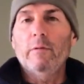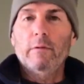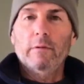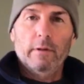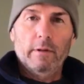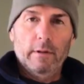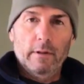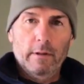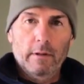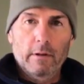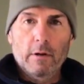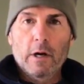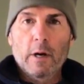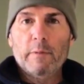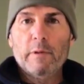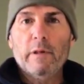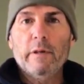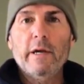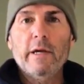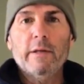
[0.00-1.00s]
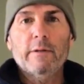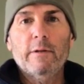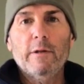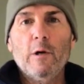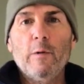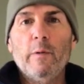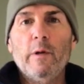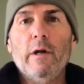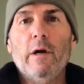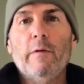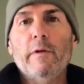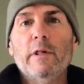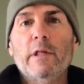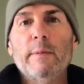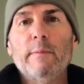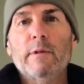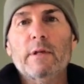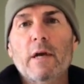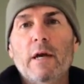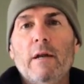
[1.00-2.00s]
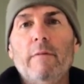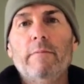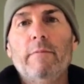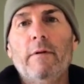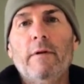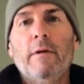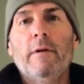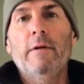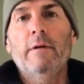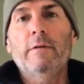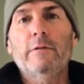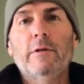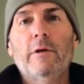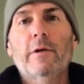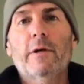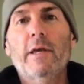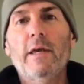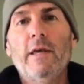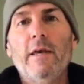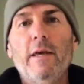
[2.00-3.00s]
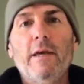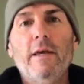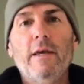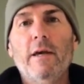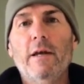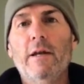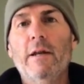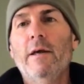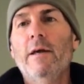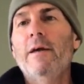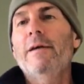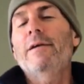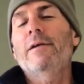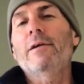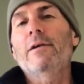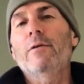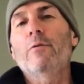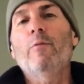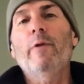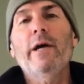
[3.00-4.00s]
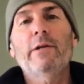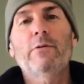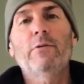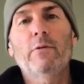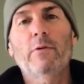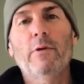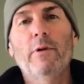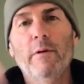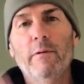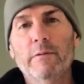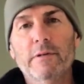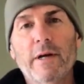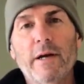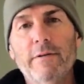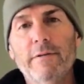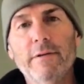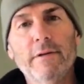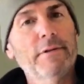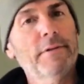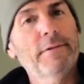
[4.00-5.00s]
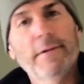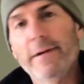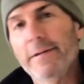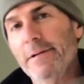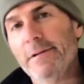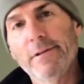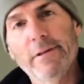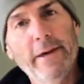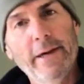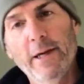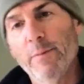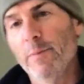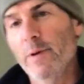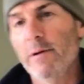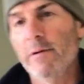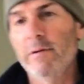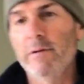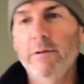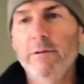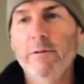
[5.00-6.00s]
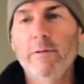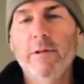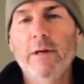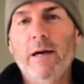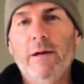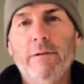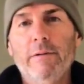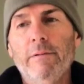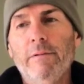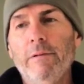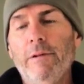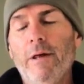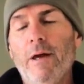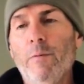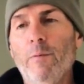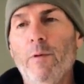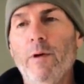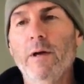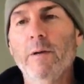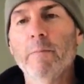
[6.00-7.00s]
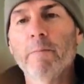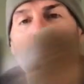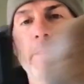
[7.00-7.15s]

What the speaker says: it arm's length too, but it always seems kind of jerky and you're way too close. I just like it better to do that way.